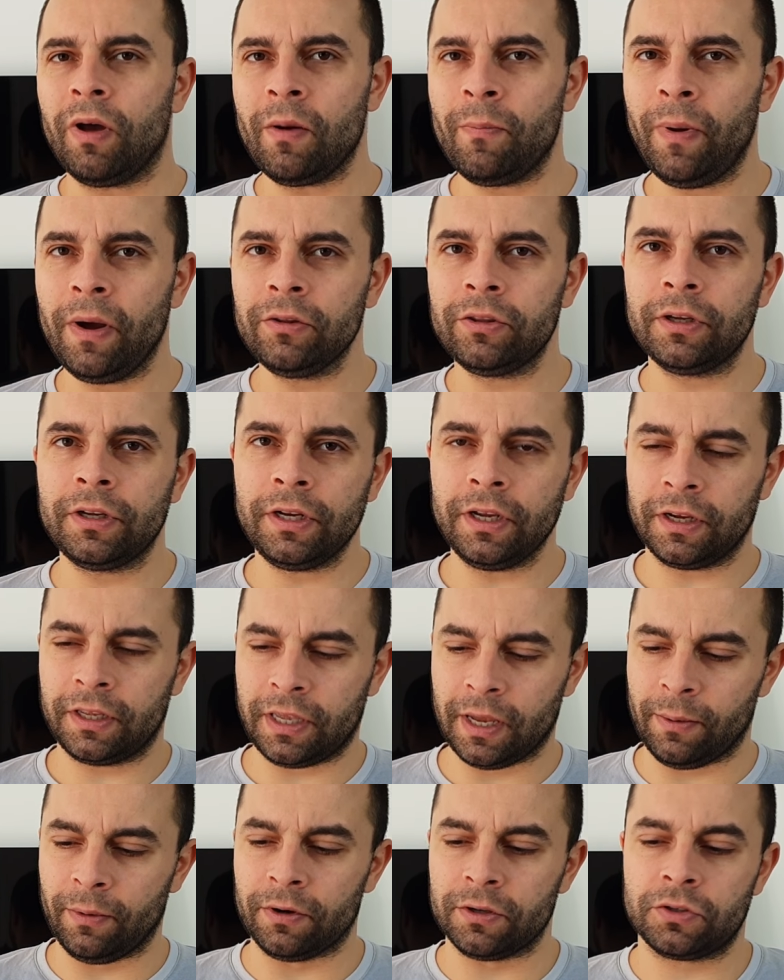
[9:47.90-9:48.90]
what about the rear
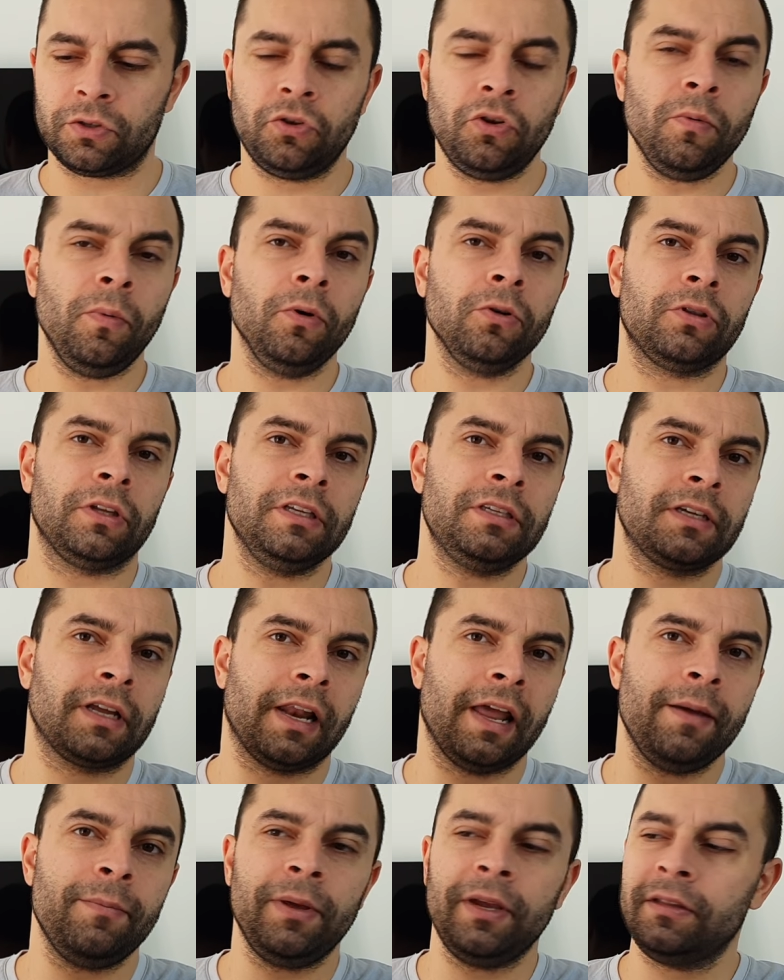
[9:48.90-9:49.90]
cameras? Cubot is
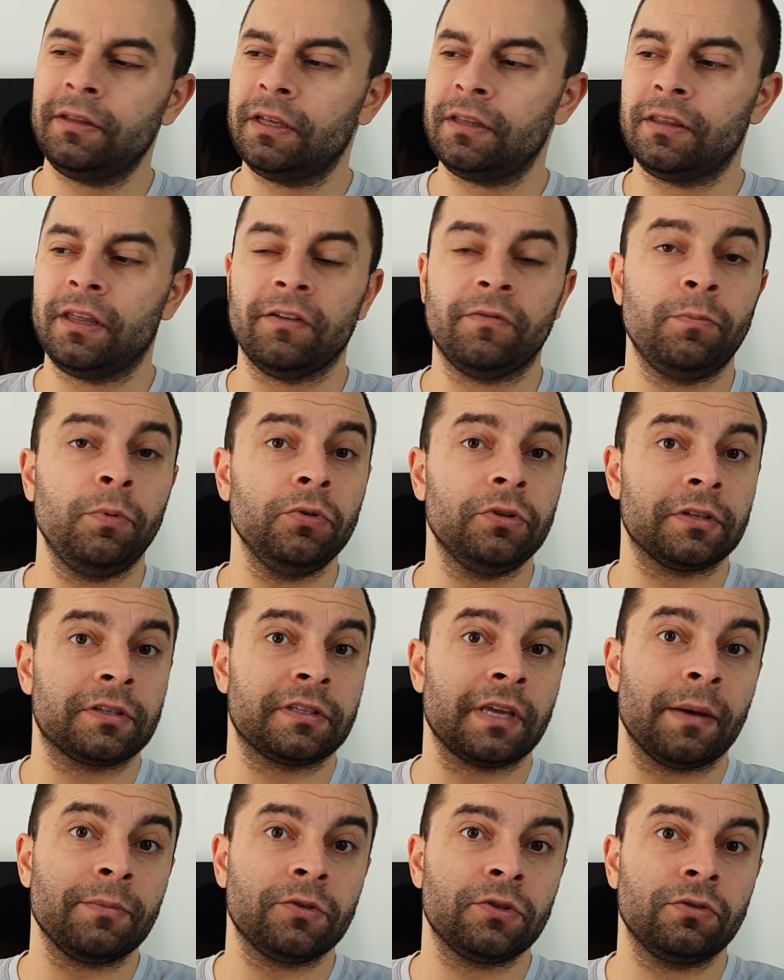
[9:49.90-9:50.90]
claiming that they've put a
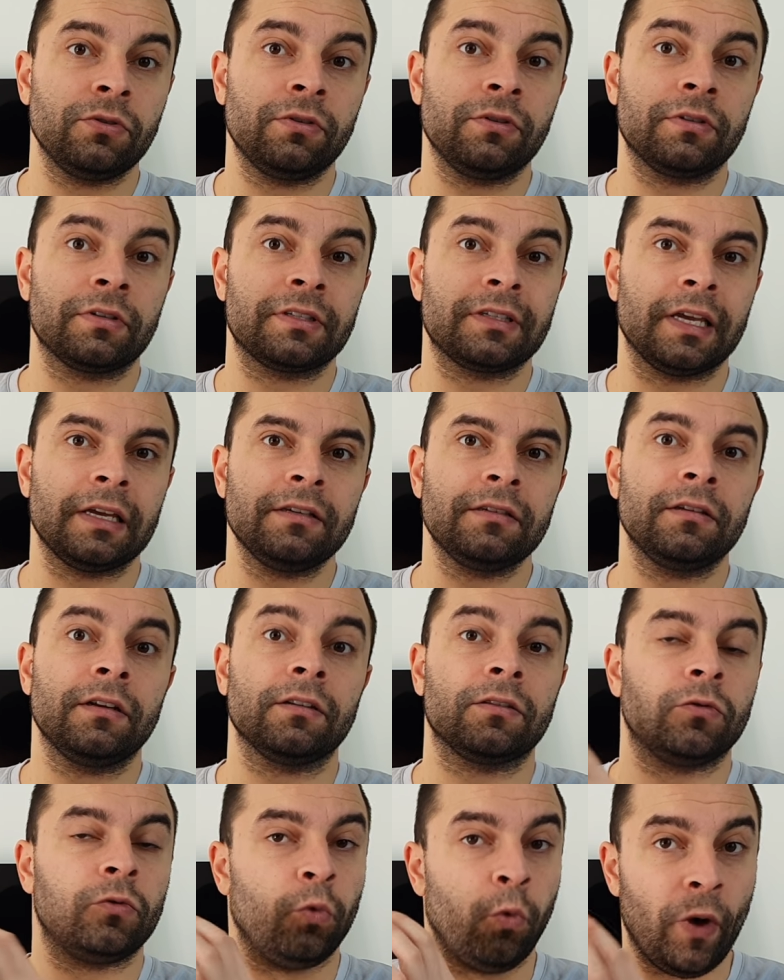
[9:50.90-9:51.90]
Samsung
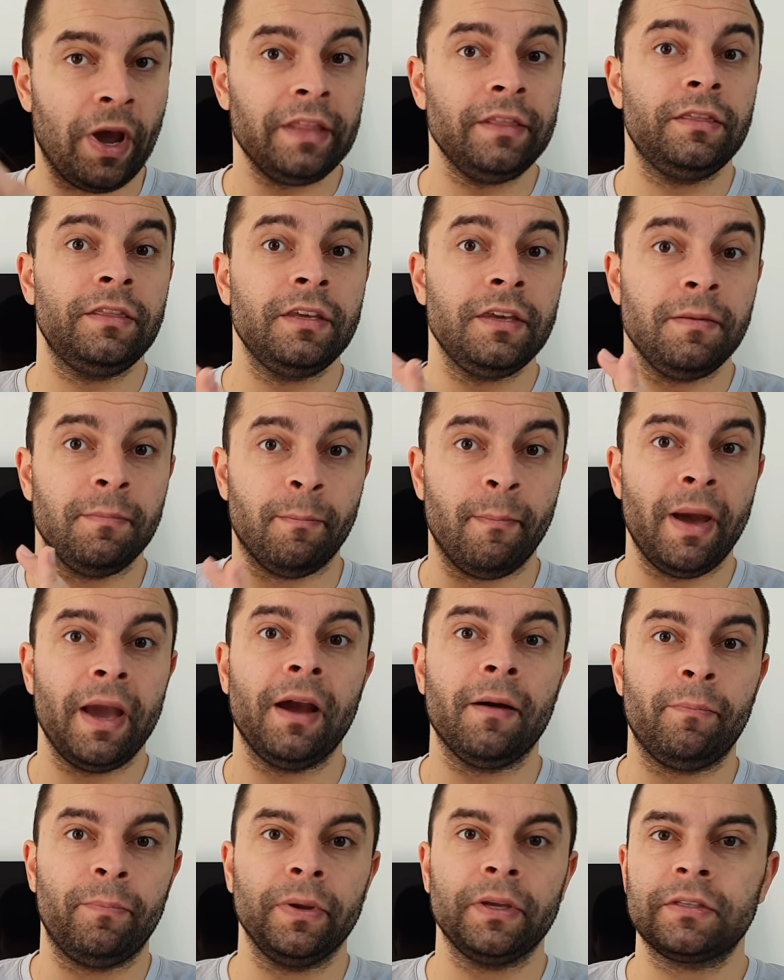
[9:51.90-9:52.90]
Sensor 20
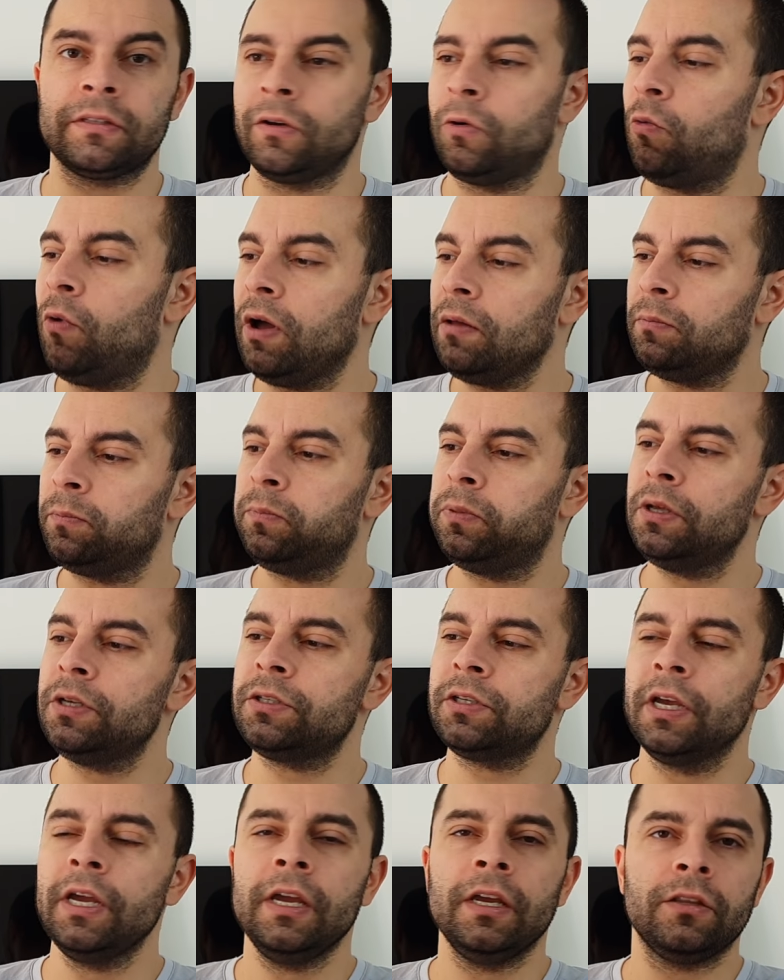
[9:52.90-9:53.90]
megapixel
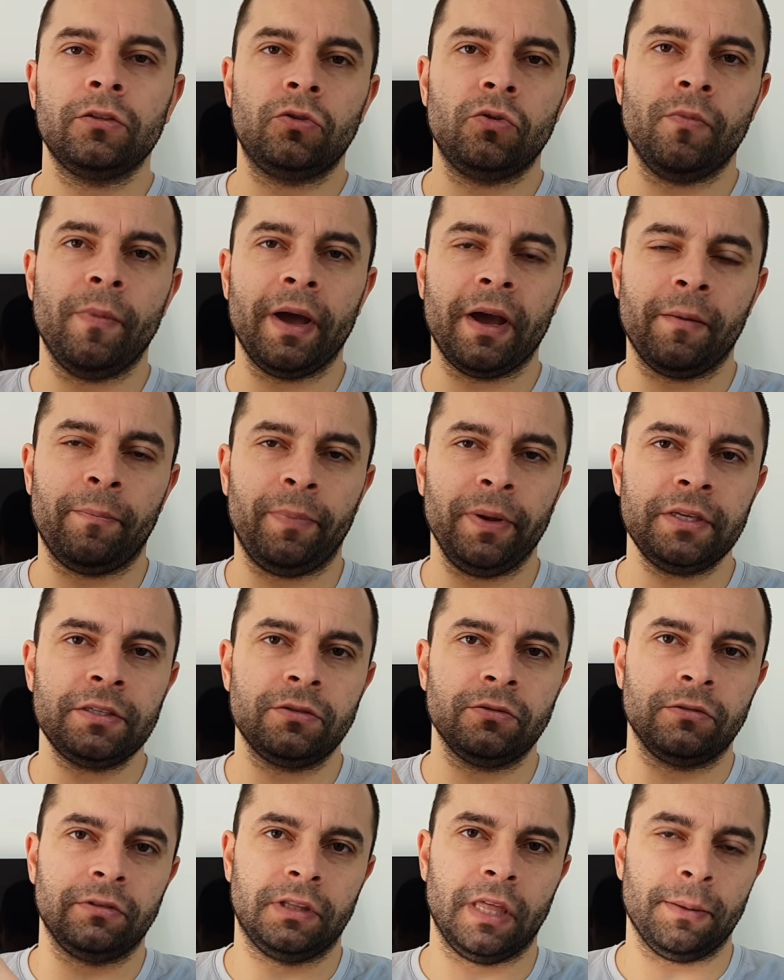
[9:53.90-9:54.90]
OnePlus 2
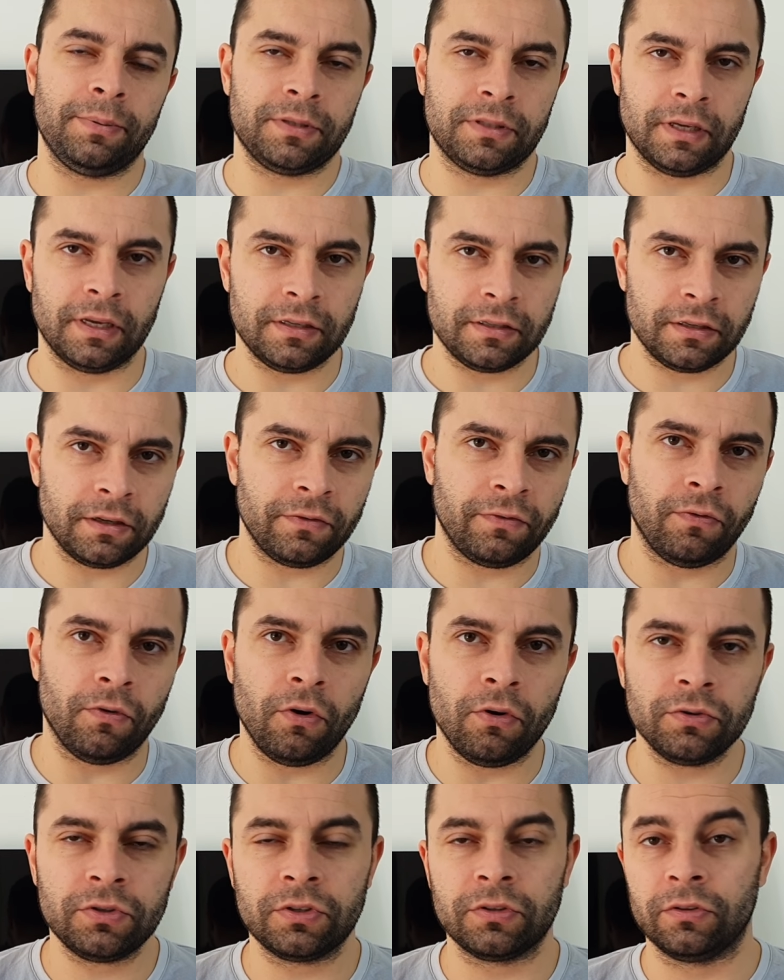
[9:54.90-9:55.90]
megapixel depth sensor
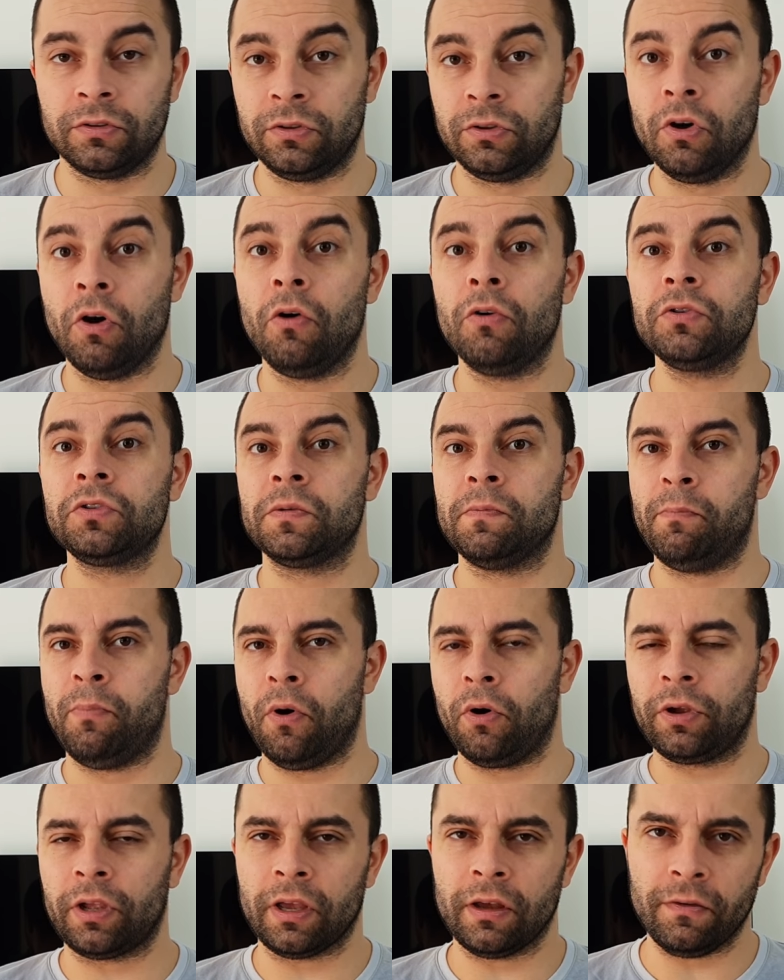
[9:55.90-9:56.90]
for those
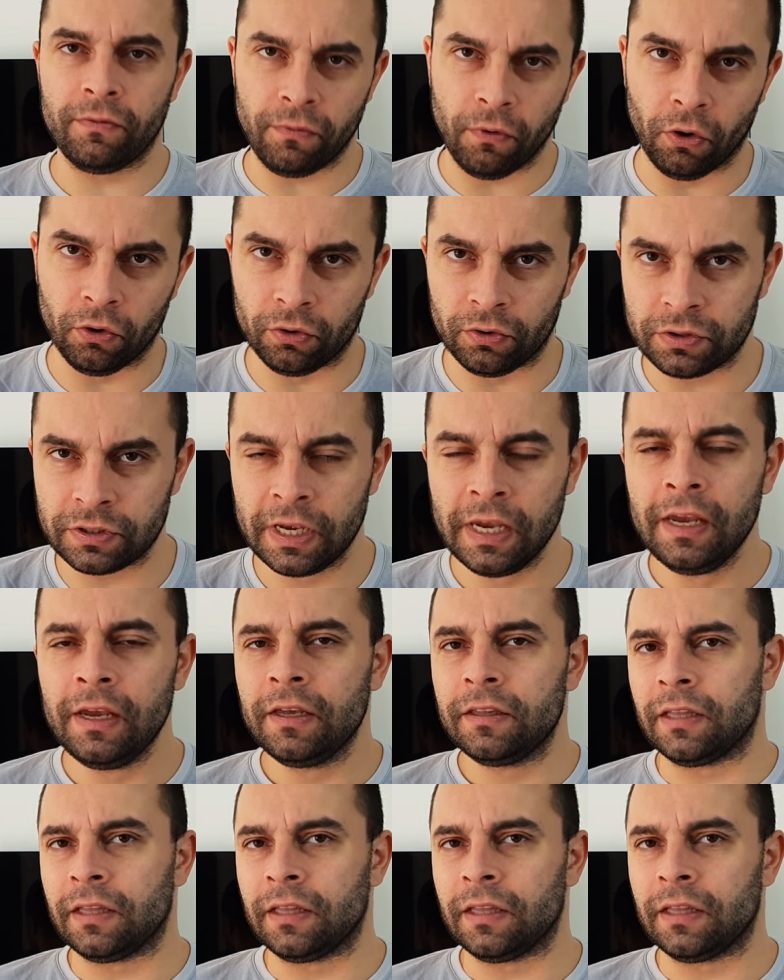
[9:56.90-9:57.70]
bokeh photos.